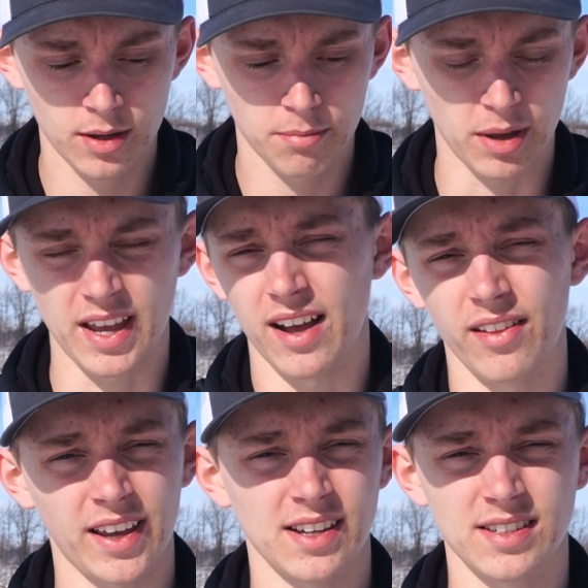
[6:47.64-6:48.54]
But yeah,
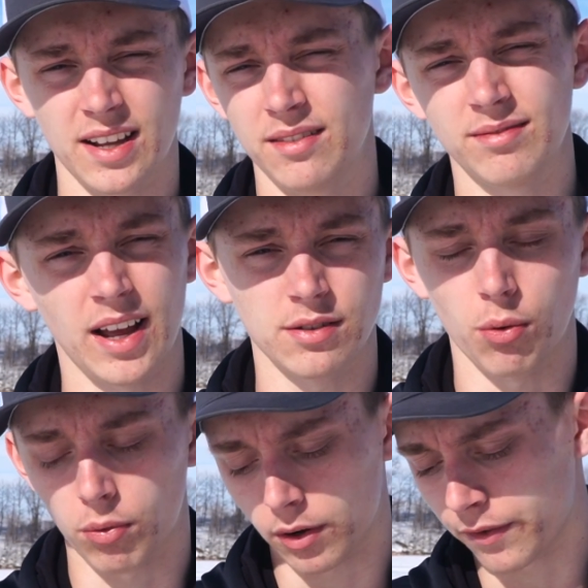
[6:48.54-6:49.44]
like I said, I
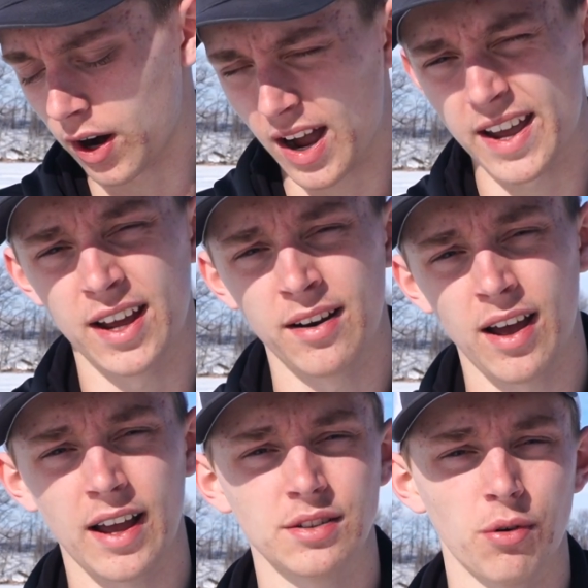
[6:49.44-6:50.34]
don't work for Ion.
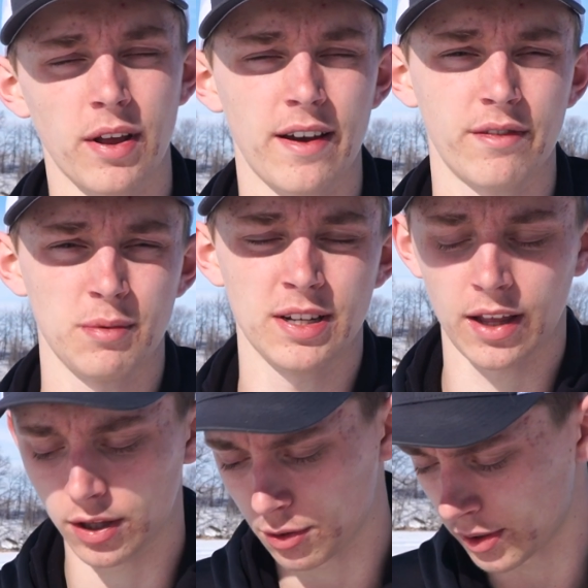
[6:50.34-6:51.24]
I don't have to be
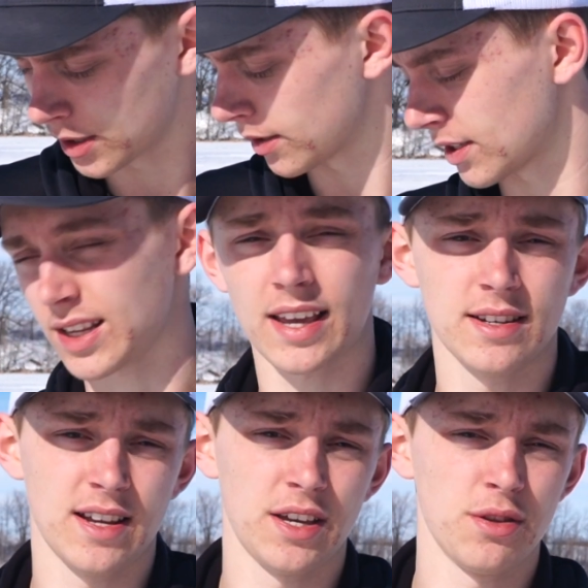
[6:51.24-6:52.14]
telling you any of this. I
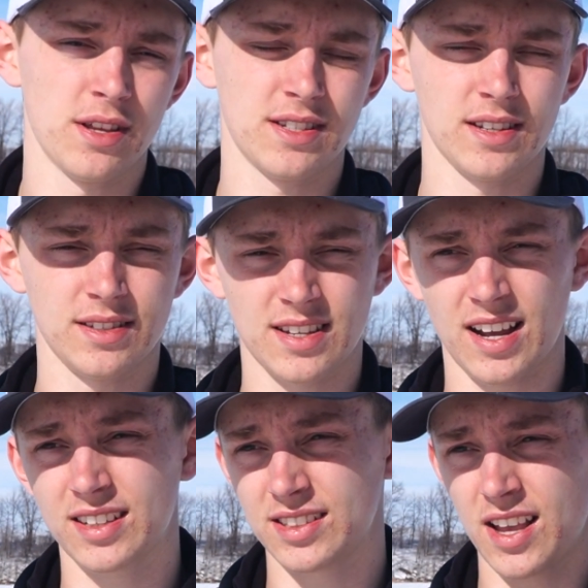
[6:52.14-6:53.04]
could tell you this thing
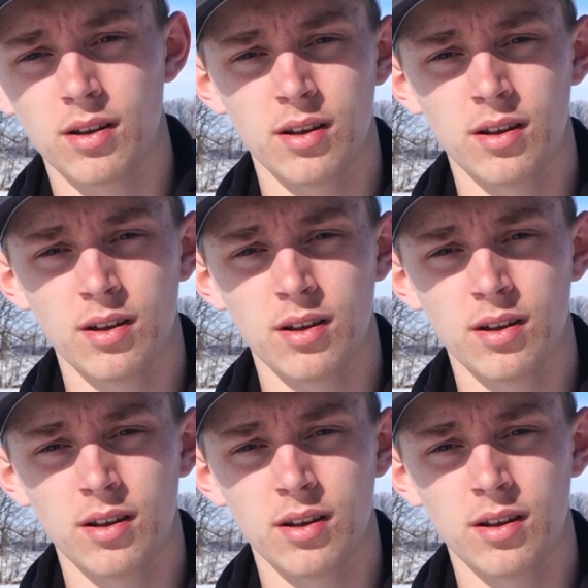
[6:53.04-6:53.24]
sucks,